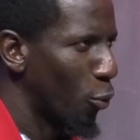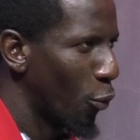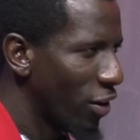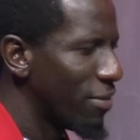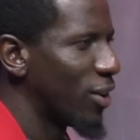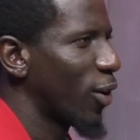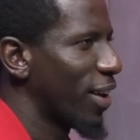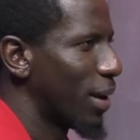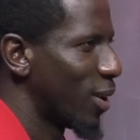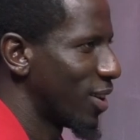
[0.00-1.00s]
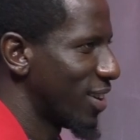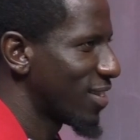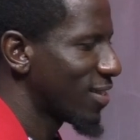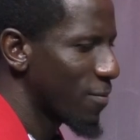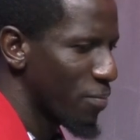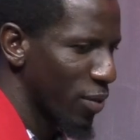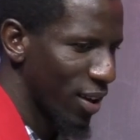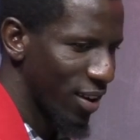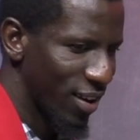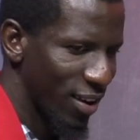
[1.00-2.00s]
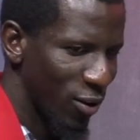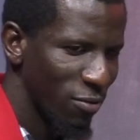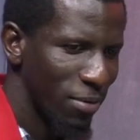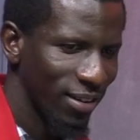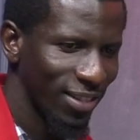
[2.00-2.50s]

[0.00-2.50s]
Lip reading: We've been talking about this. You've been